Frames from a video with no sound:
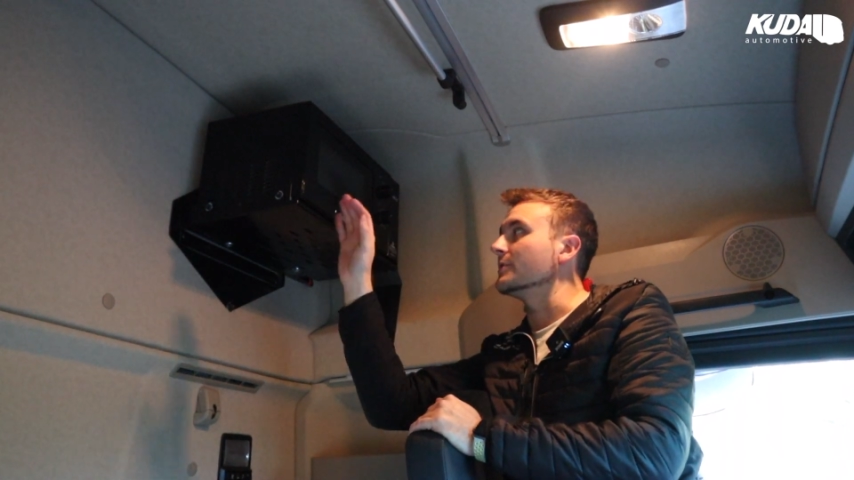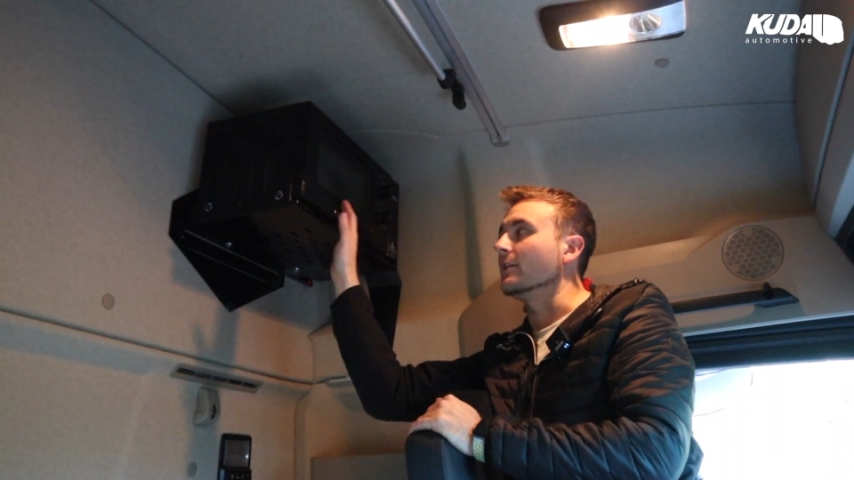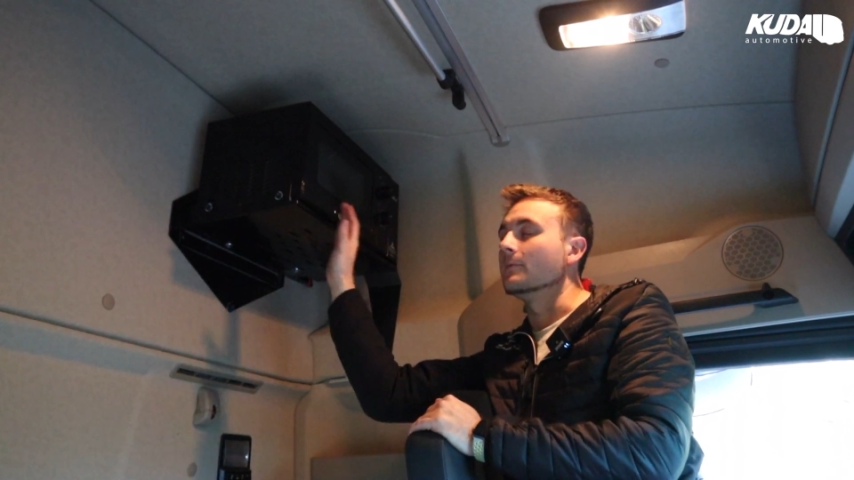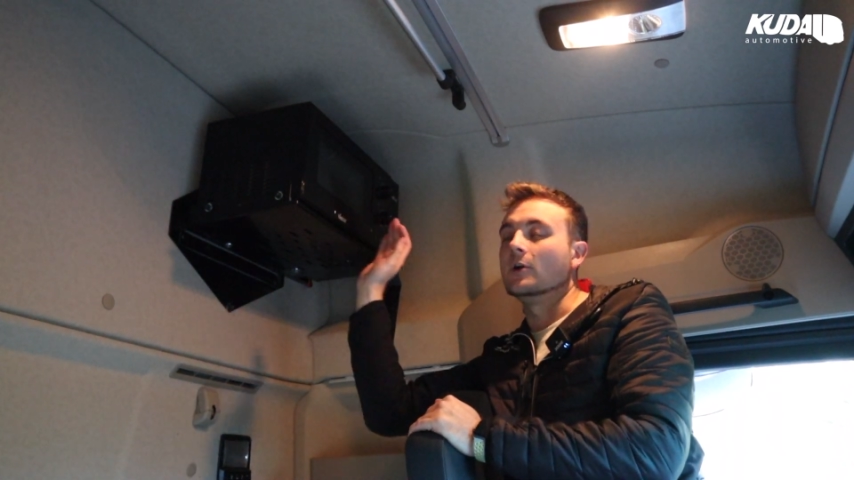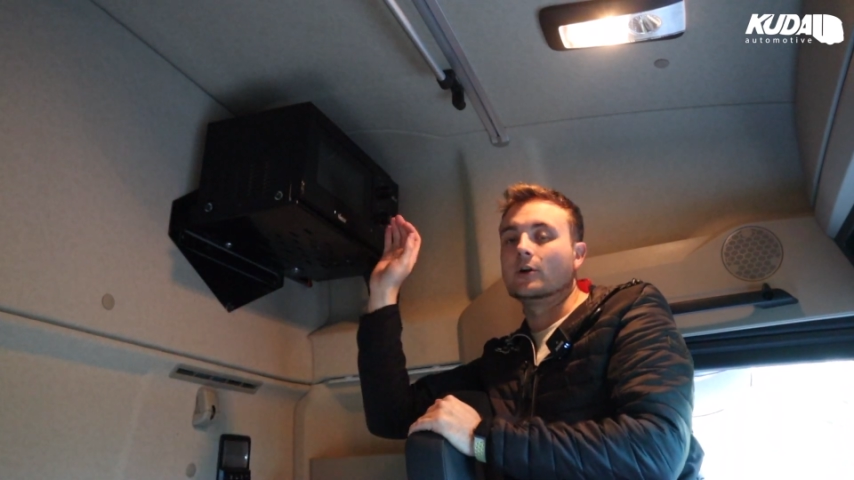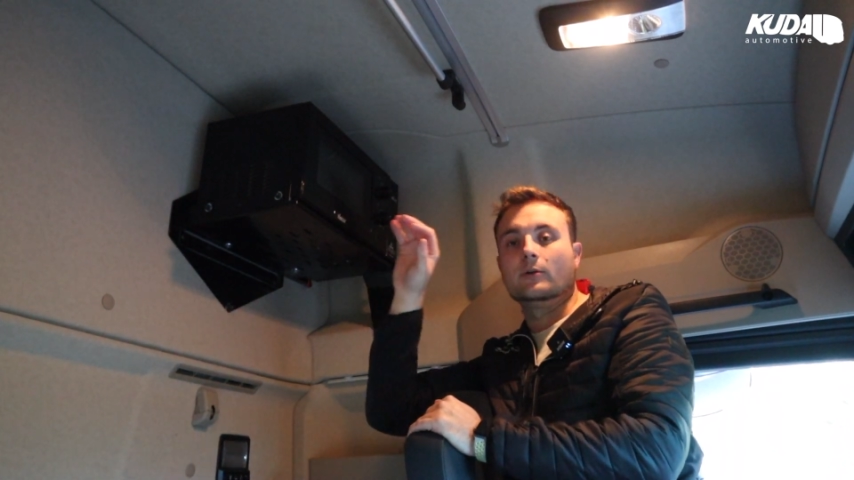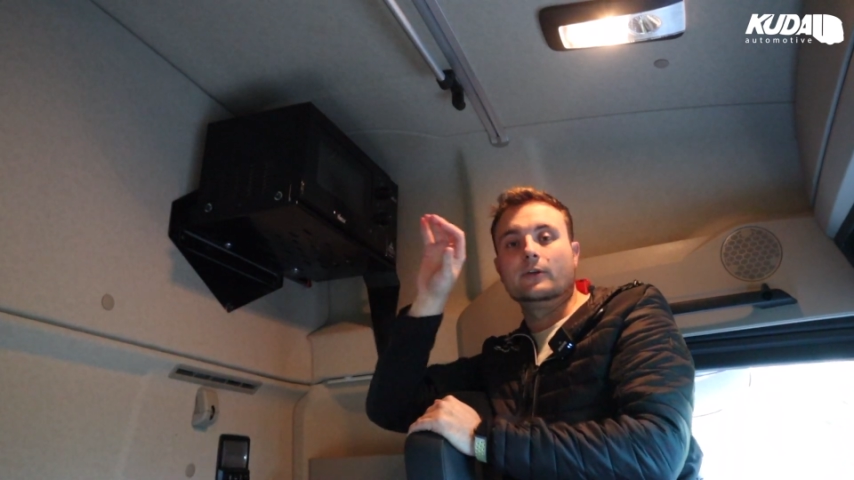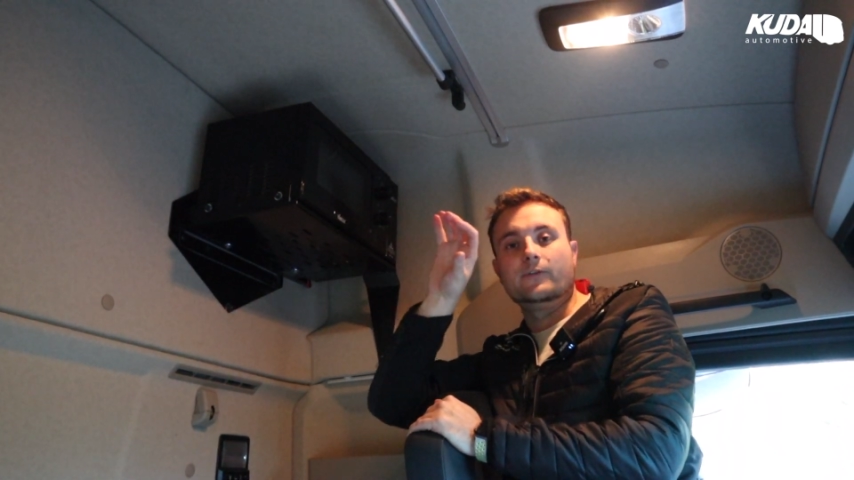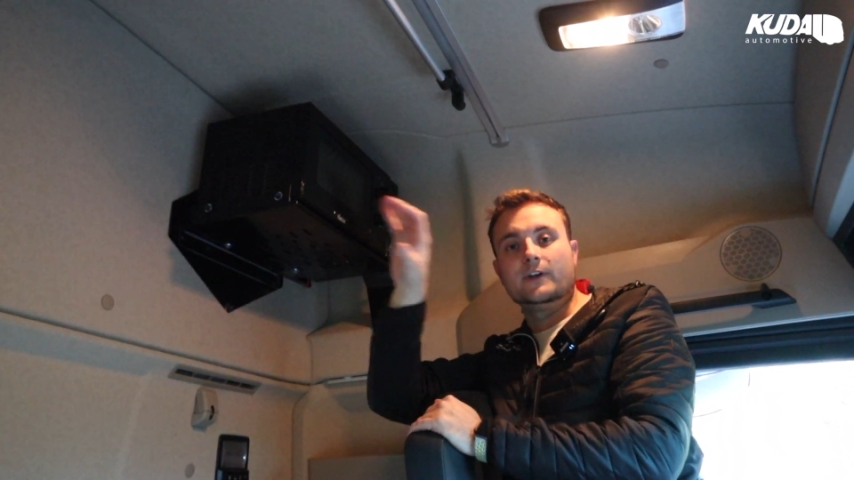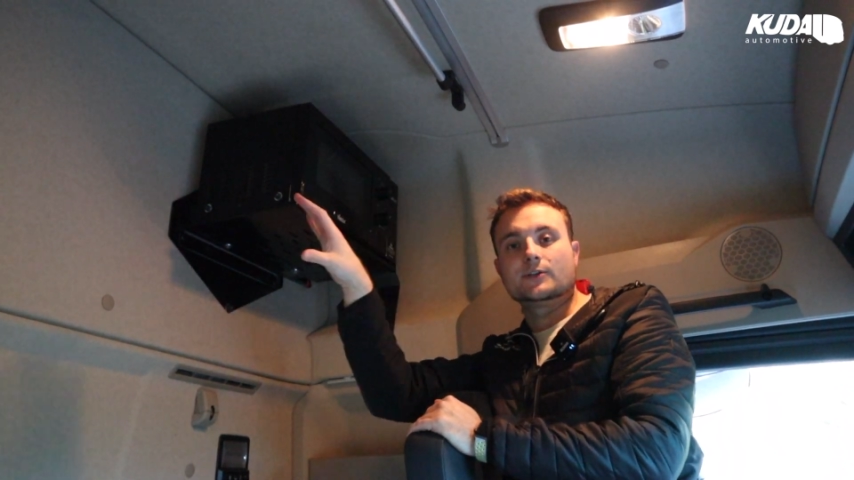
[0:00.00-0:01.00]
and the
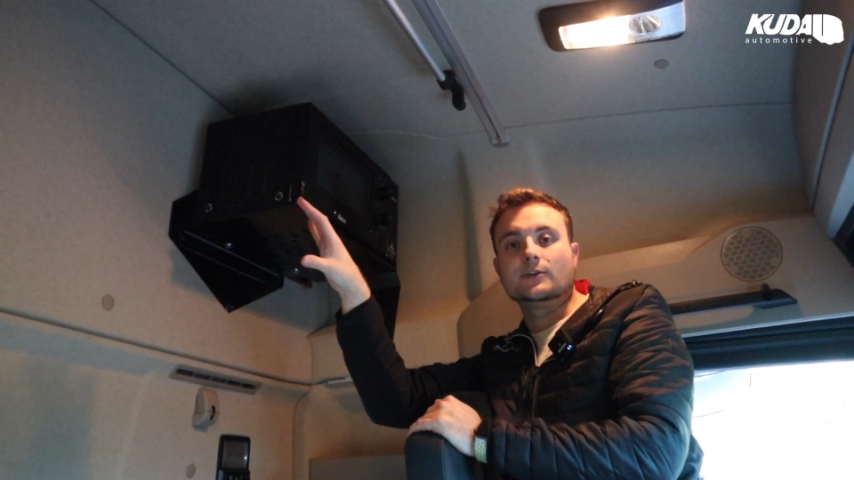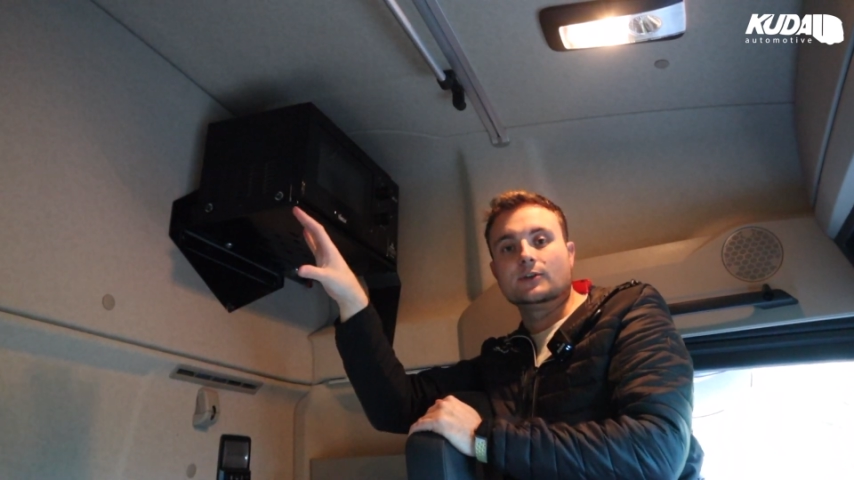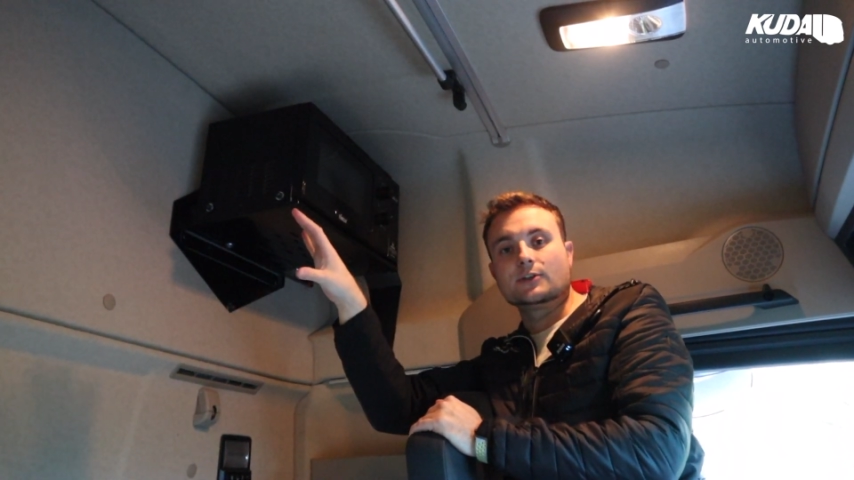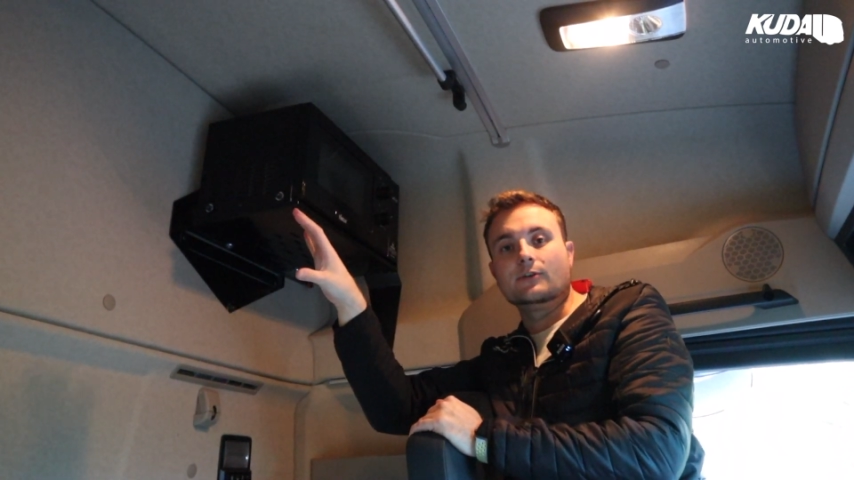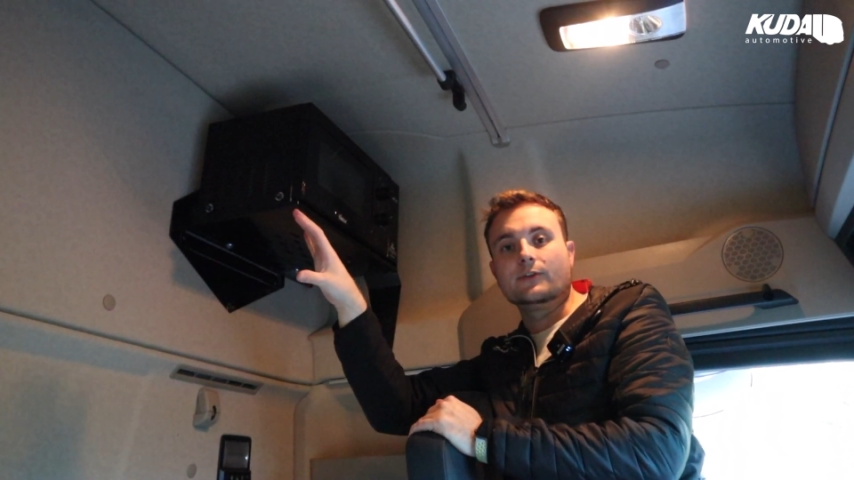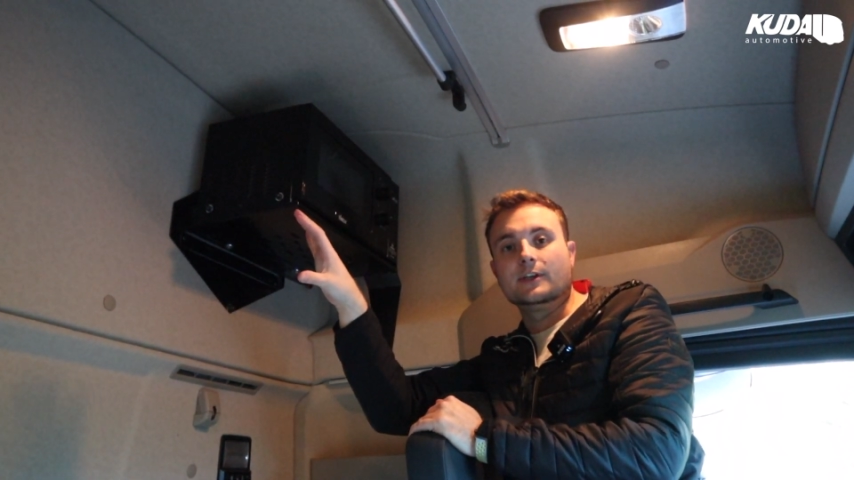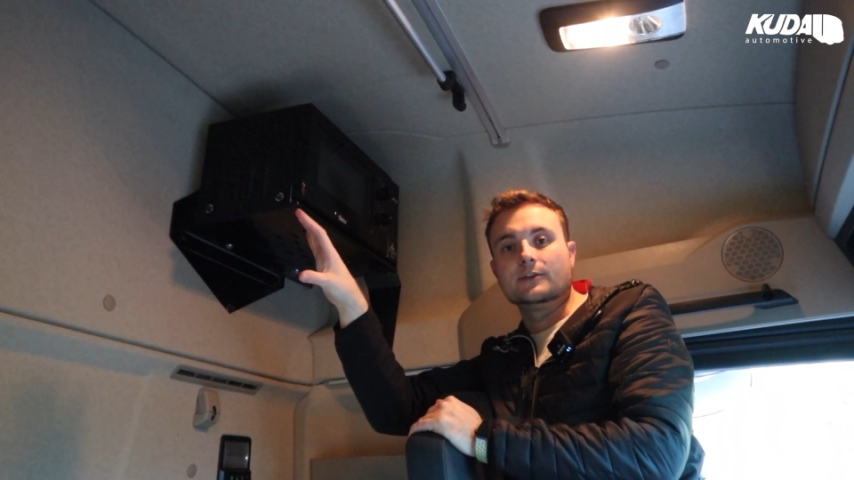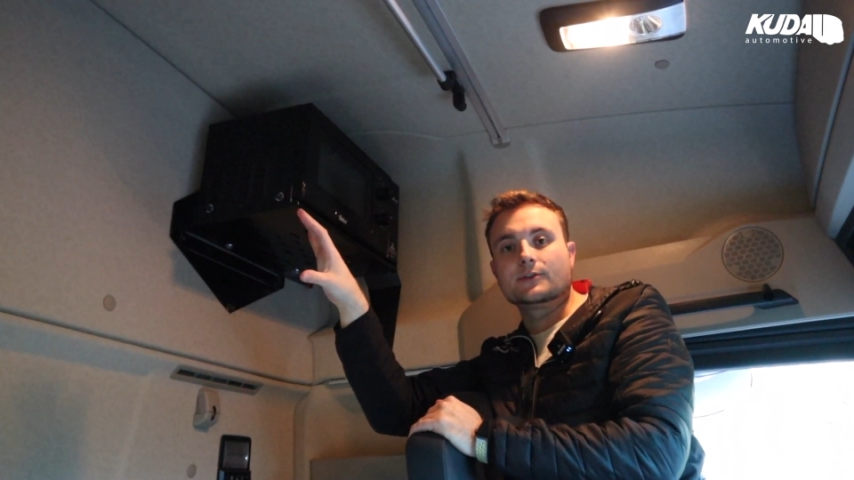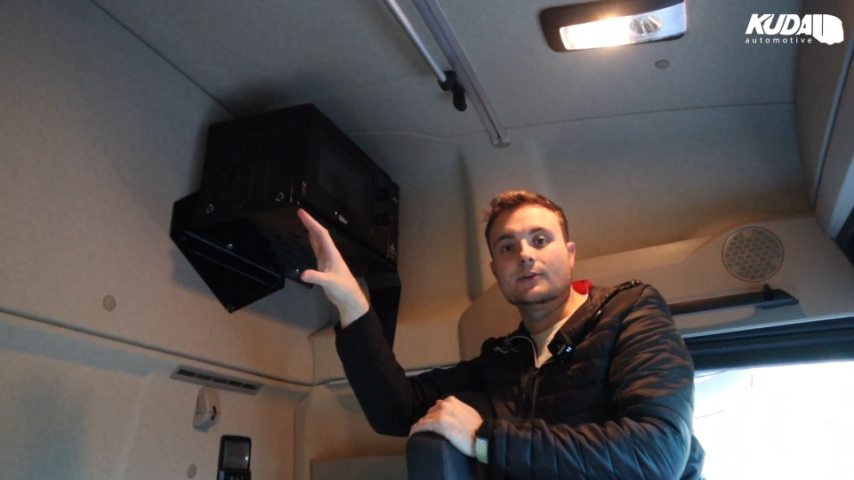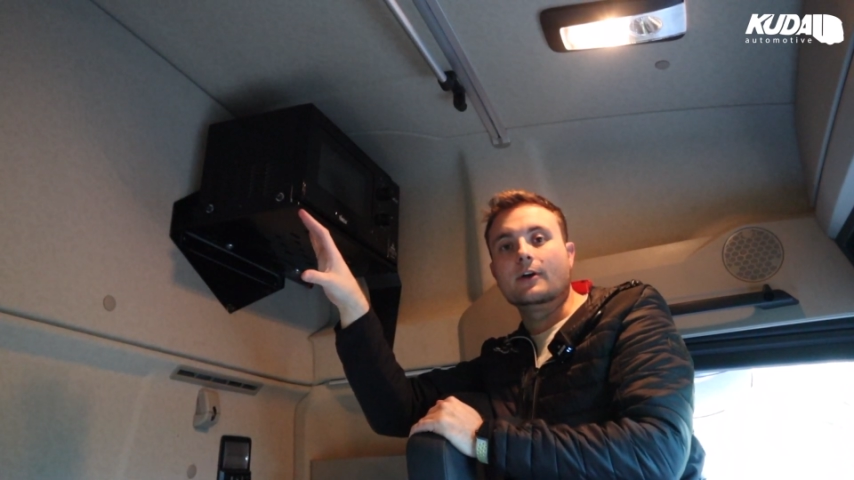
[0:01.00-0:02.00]
microwave fits nicely on the
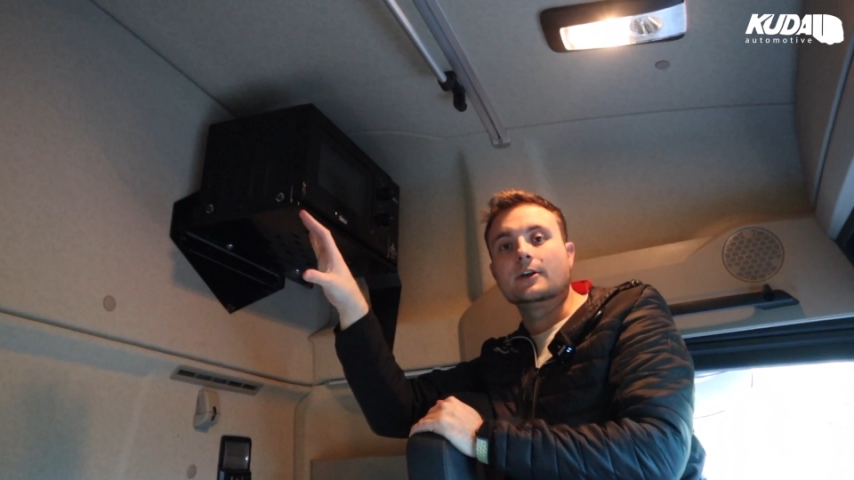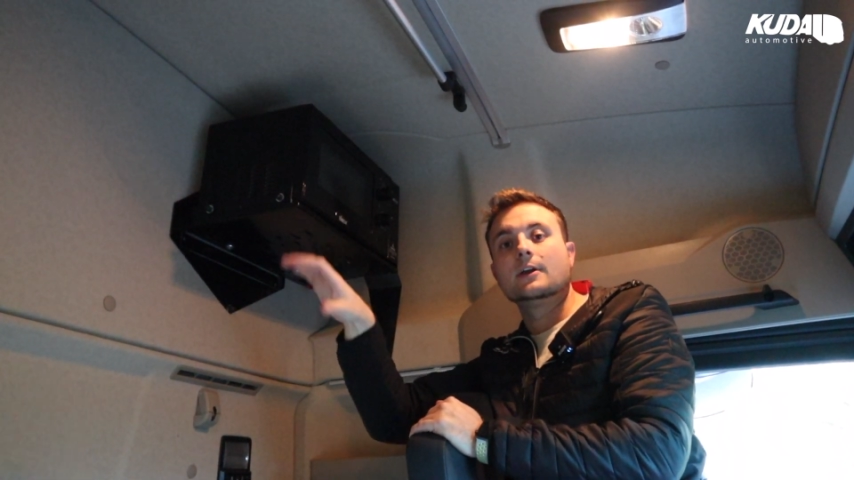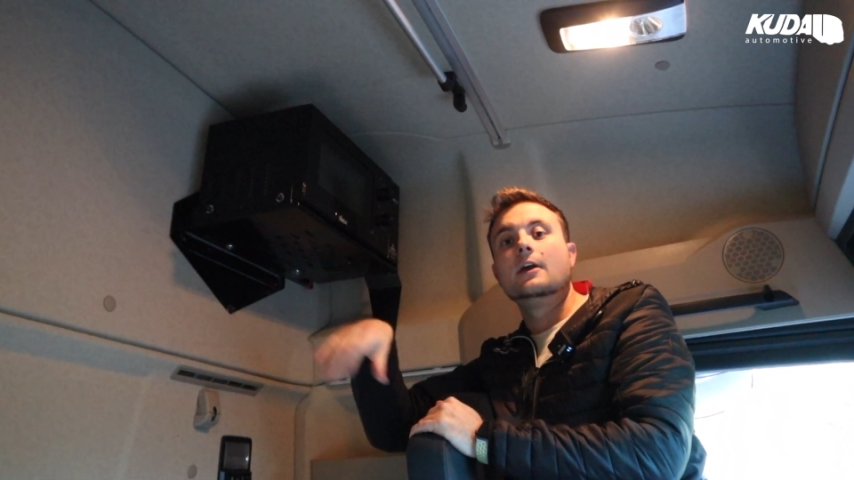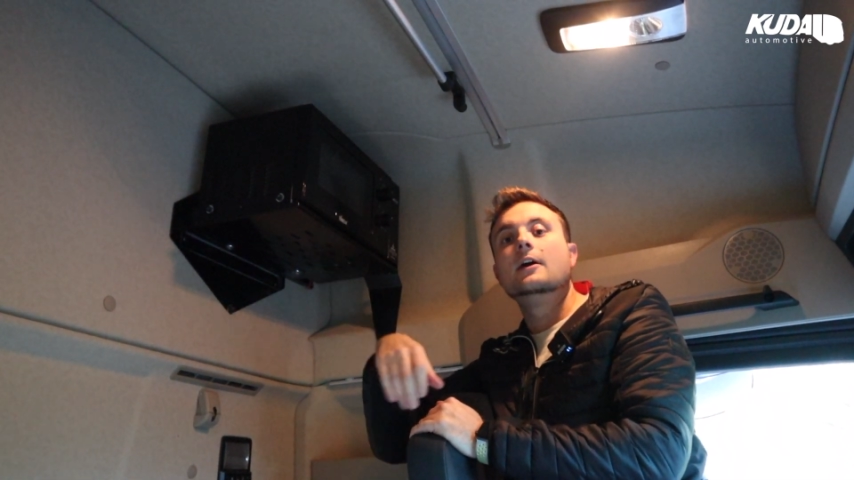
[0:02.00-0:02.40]
inside.